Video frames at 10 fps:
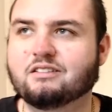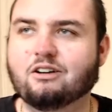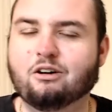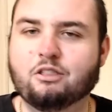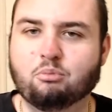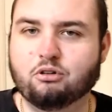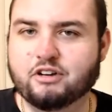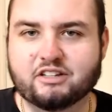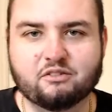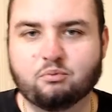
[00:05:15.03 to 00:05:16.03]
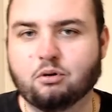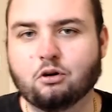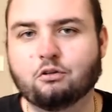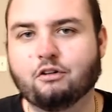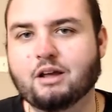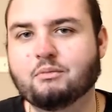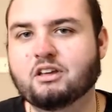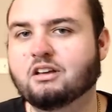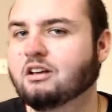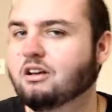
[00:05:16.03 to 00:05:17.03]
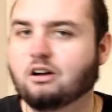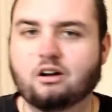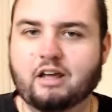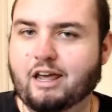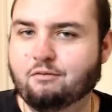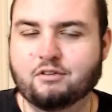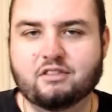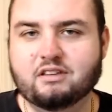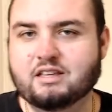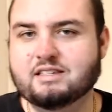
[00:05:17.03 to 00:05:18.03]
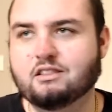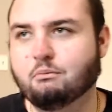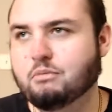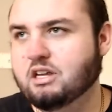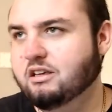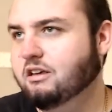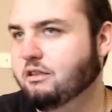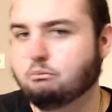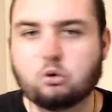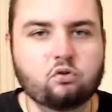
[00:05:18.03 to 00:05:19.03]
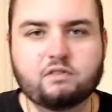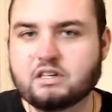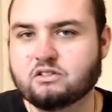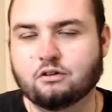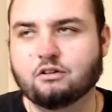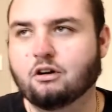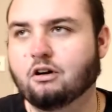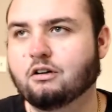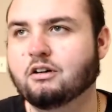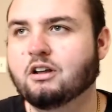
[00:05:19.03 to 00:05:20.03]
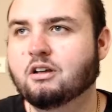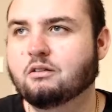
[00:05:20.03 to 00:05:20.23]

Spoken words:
all the predictive programming, everything that's in the media, the movies are